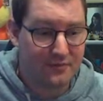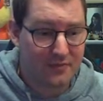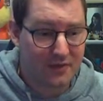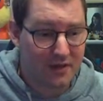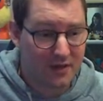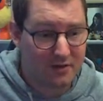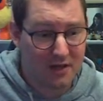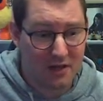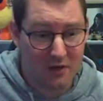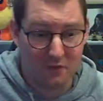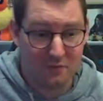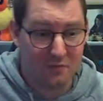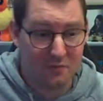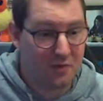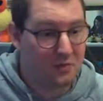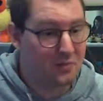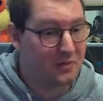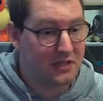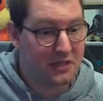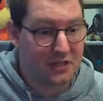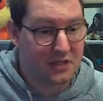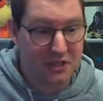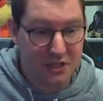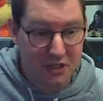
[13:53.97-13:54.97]
I love
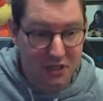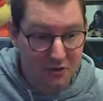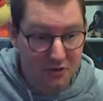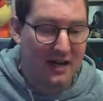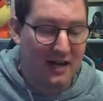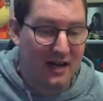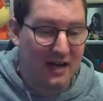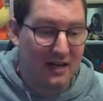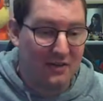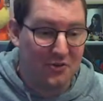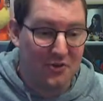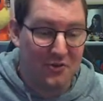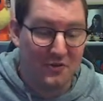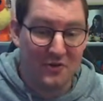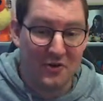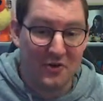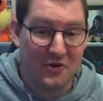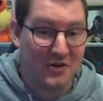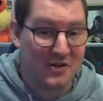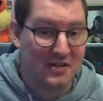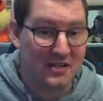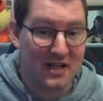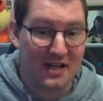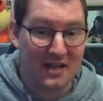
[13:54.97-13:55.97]
booping the snoot. I love
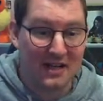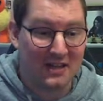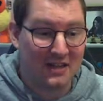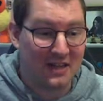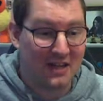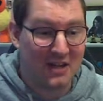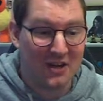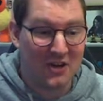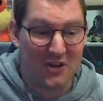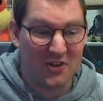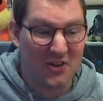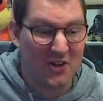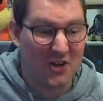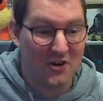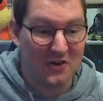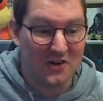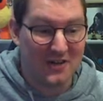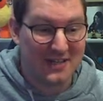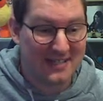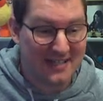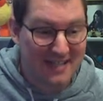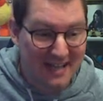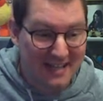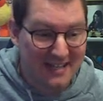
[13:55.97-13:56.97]
her, like, her
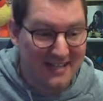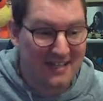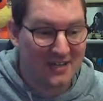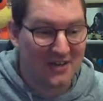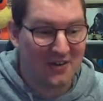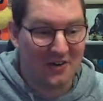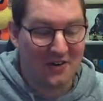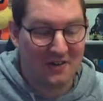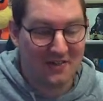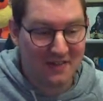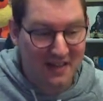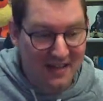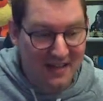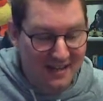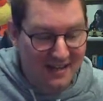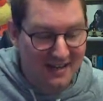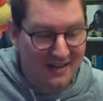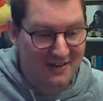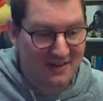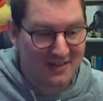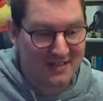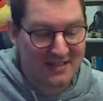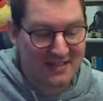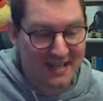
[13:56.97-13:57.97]
aesthetic. Her
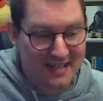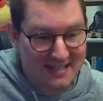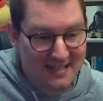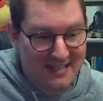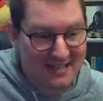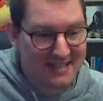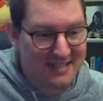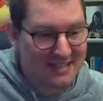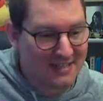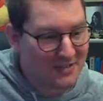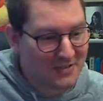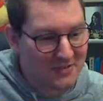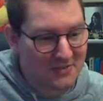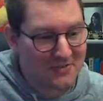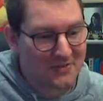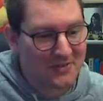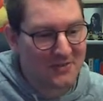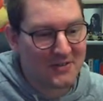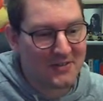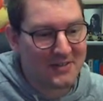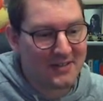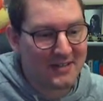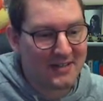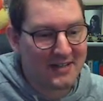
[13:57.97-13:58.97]
aesthetic is
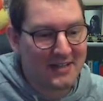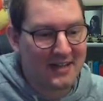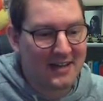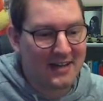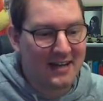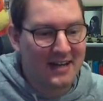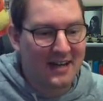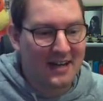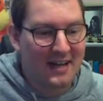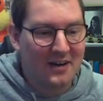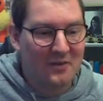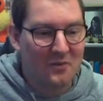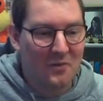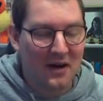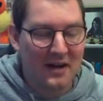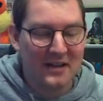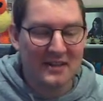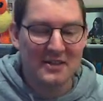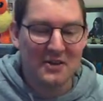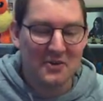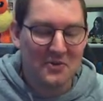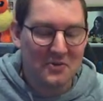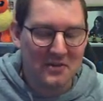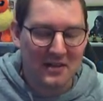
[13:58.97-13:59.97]
cool. What I
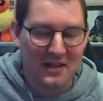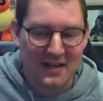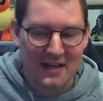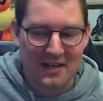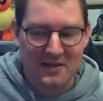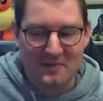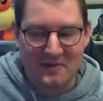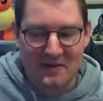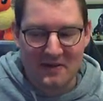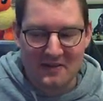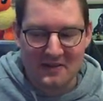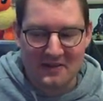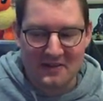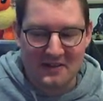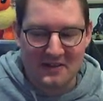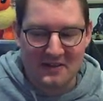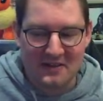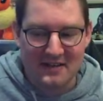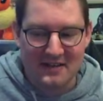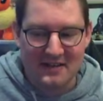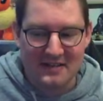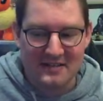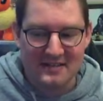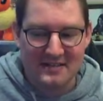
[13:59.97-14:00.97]
don't like about her is